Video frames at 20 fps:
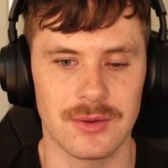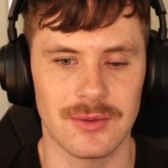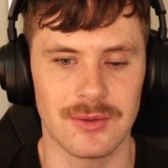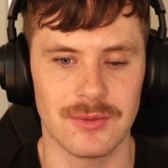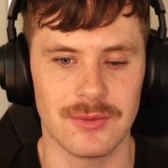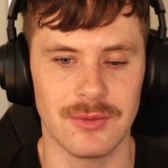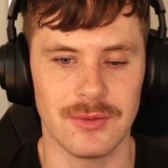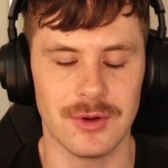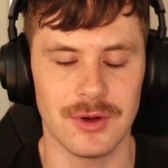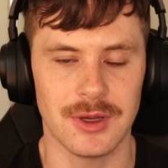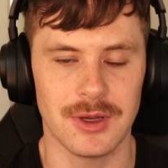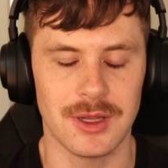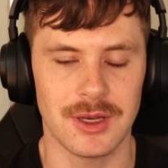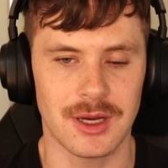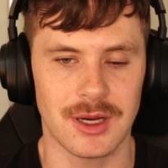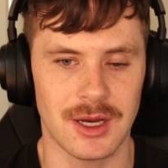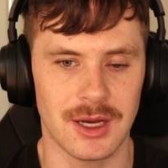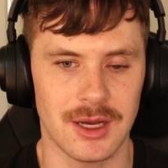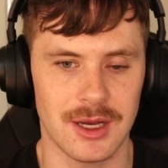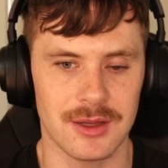would,
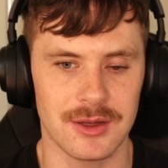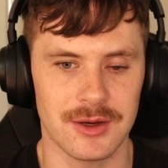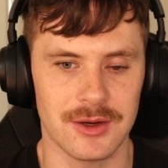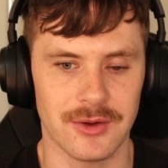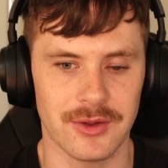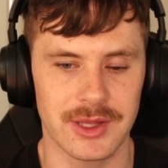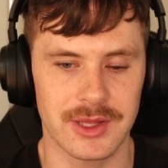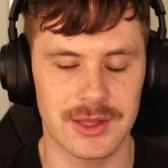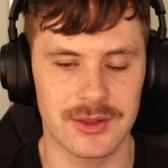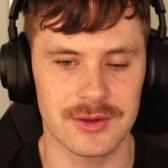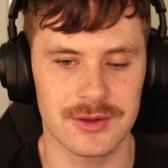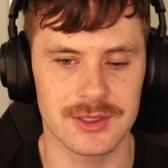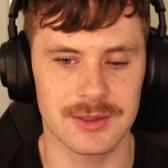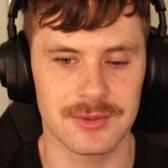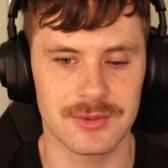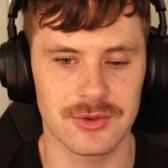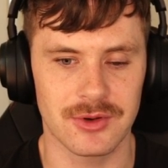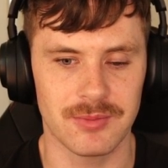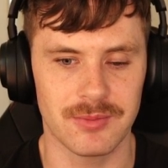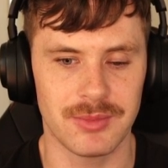you know, like there's some
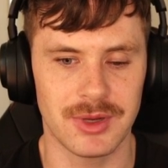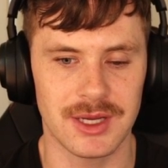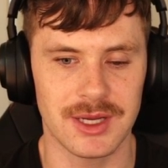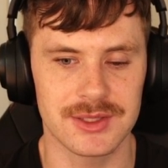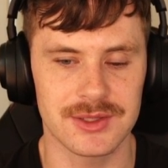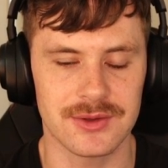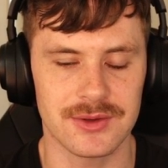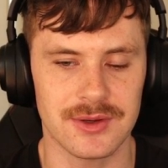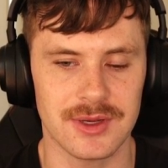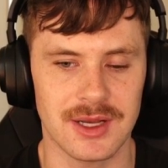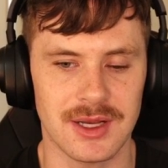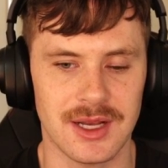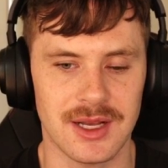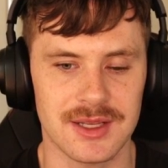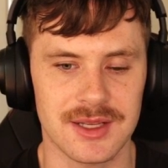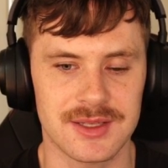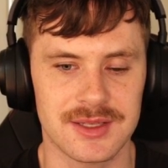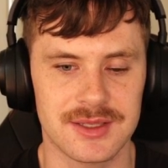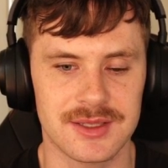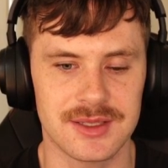sort of puzzle
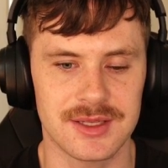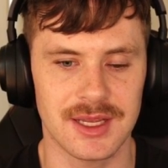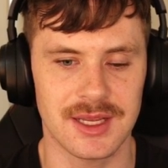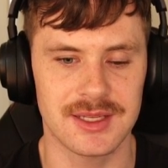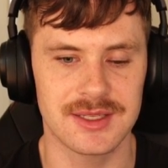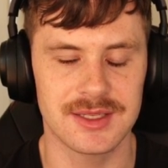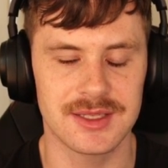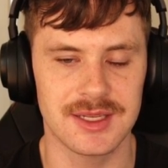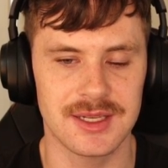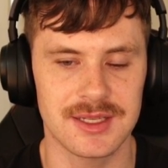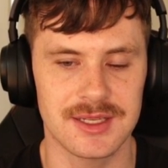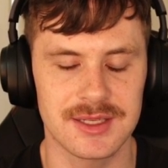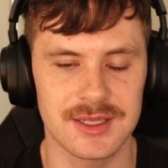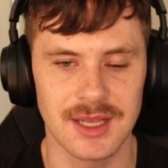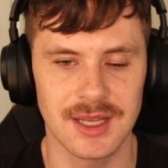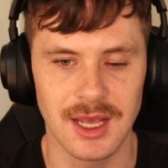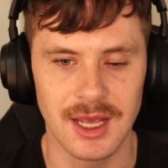assistance,